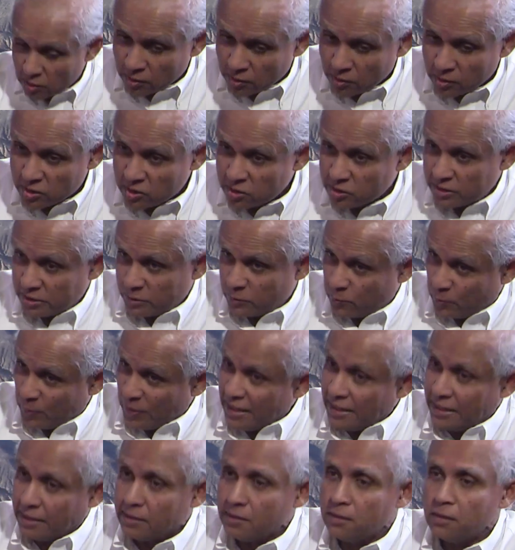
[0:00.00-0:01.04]

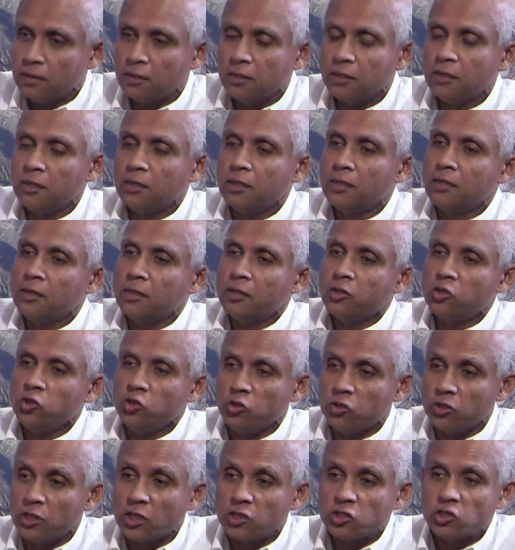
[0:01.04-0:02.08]
speed, you're
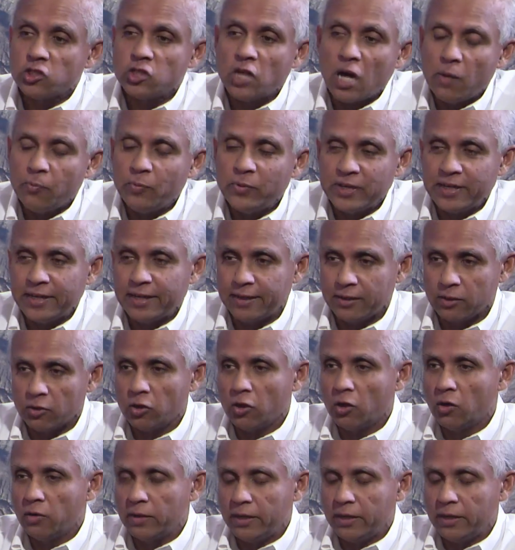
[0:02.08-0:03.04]
not stopping and go.